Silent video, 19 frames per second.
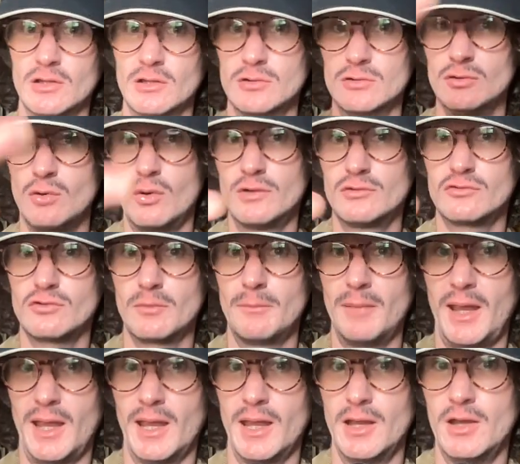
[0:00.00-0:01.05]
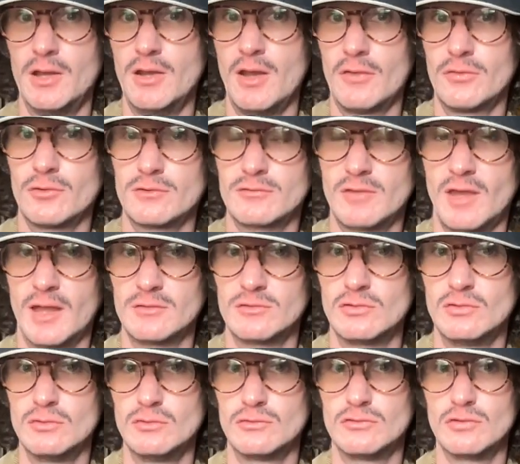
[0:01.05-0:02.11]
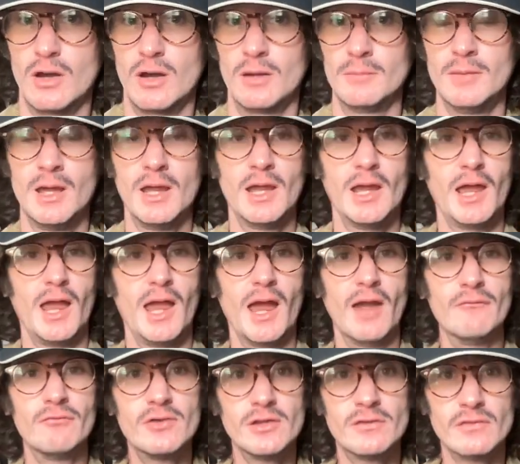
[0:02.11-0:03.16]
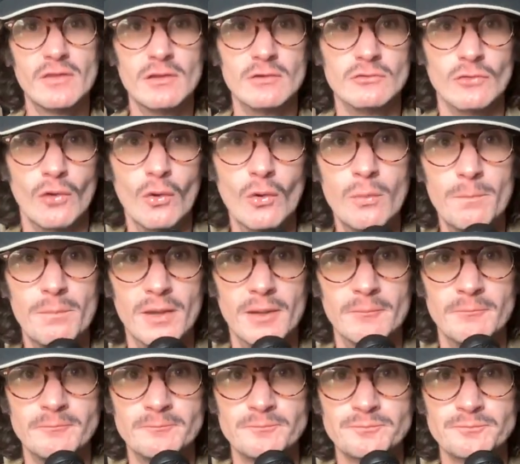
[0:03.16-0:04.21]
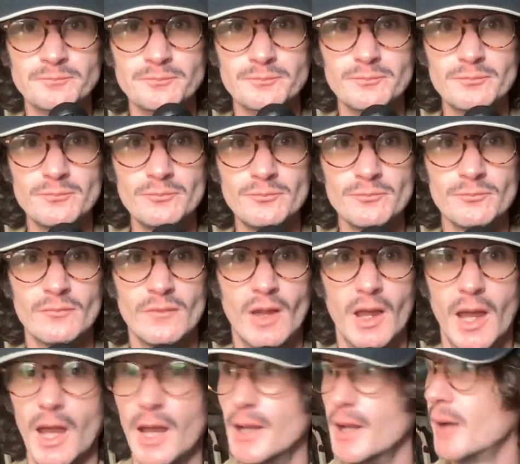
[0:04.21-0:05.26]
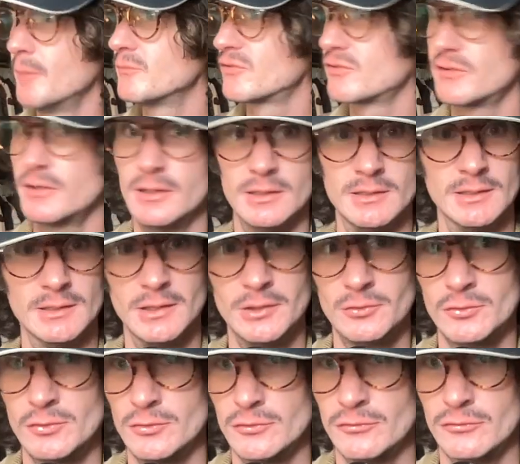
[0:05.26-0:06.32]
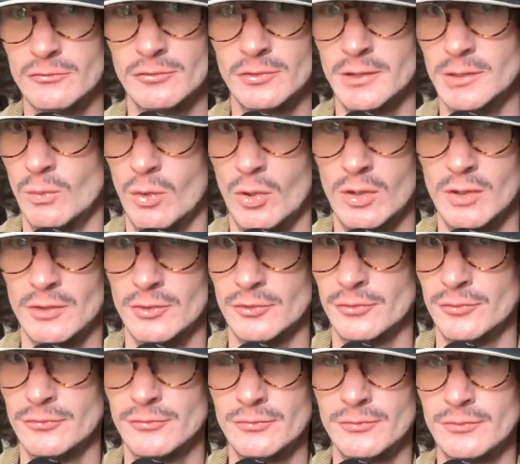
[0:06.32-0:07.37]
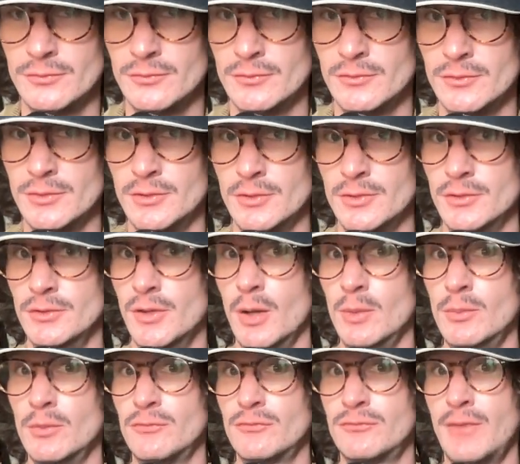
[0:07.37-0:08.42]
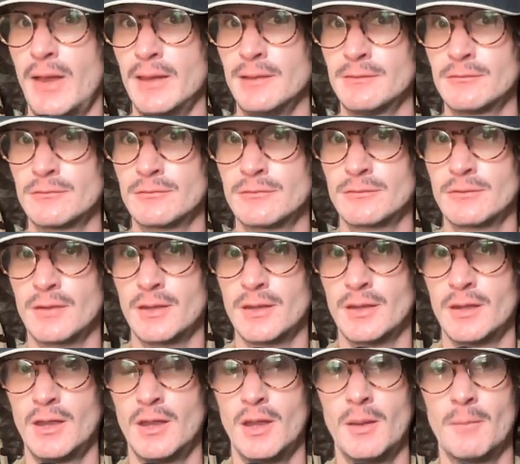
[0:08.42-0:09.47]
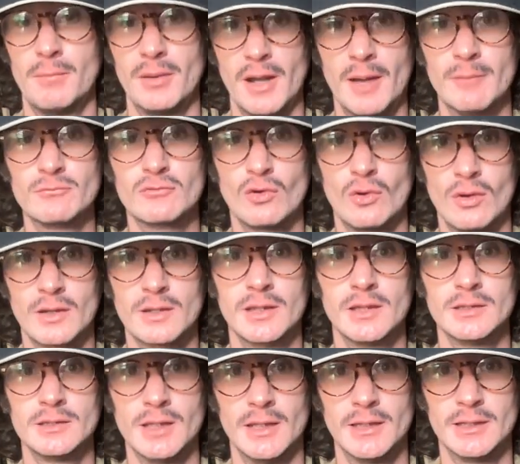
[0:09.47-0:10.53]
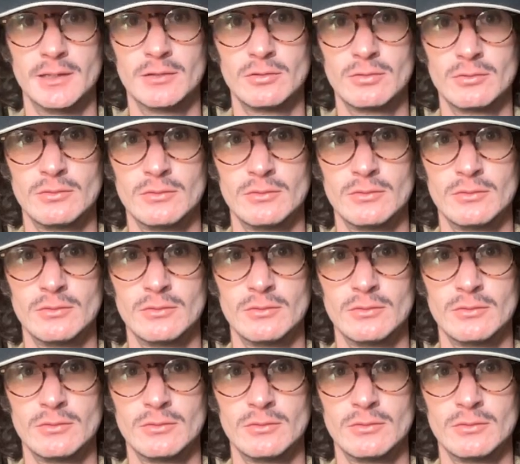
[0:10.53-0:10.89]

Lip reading: laundromat, another tattoo shop. Everything's open. And I'm seeing literal streetwalkers. No offense, but I'm talking like